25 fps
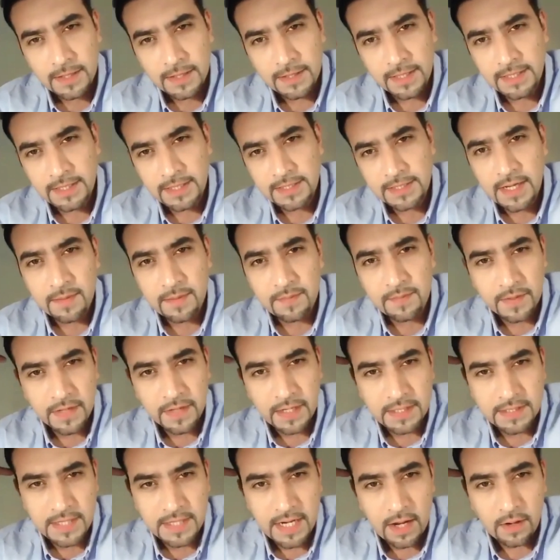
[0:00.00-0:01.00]
these
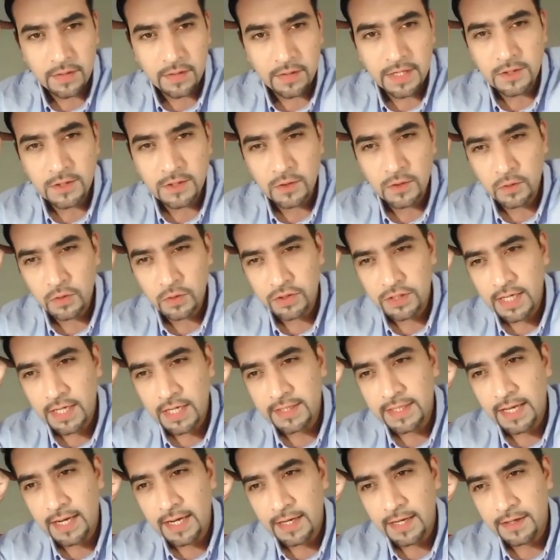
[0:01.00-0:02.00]
companies now need to share
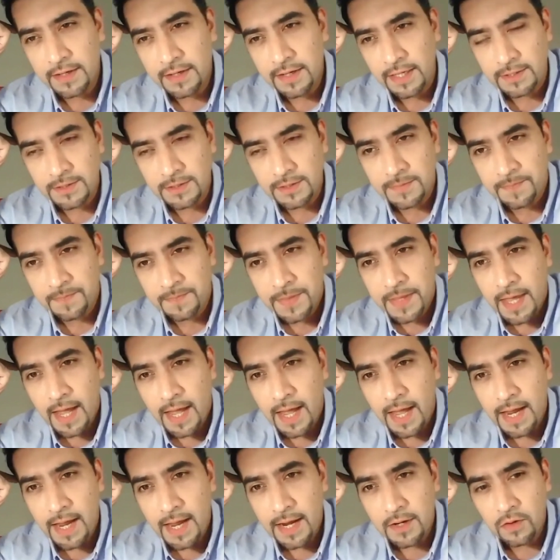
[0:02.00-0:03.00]
their learnings,
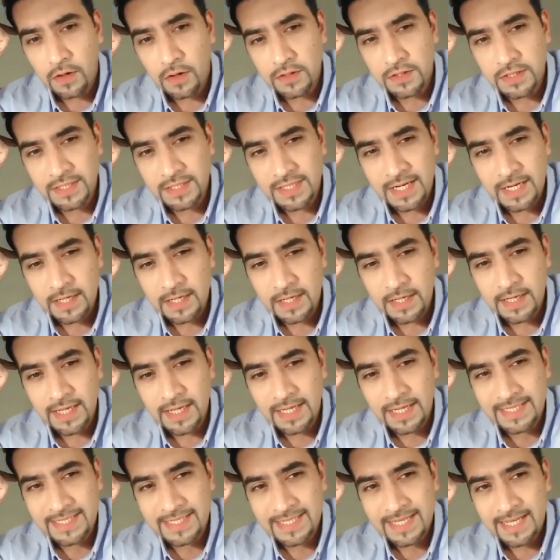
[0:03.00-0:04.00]
and not just
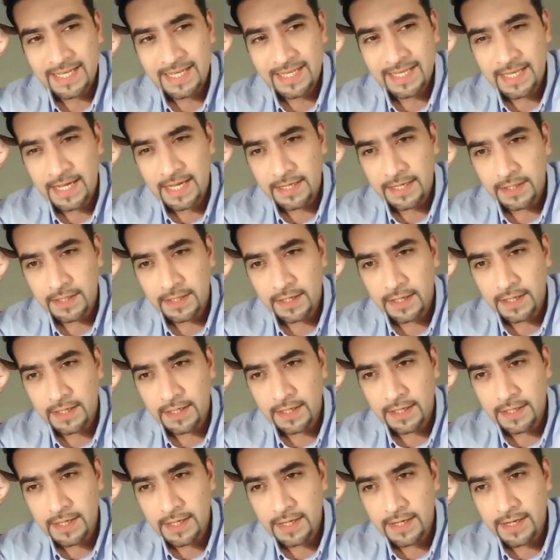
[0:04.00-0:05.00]
learnings that
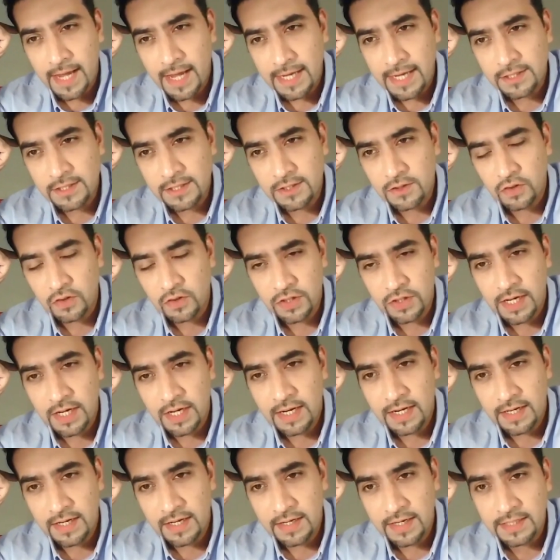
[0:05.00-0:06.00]
are nice to share
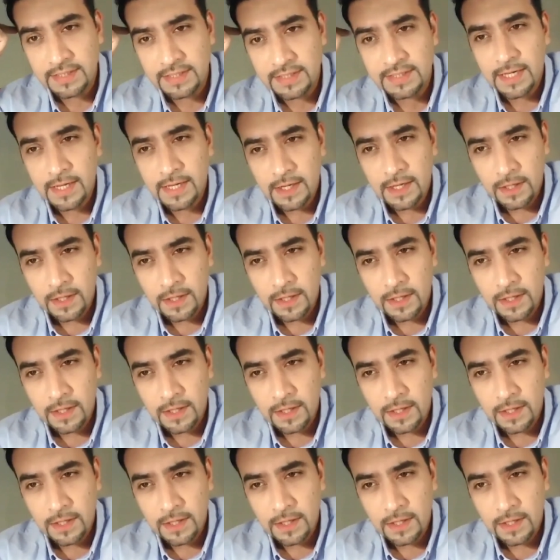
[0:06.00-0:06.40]
learnings,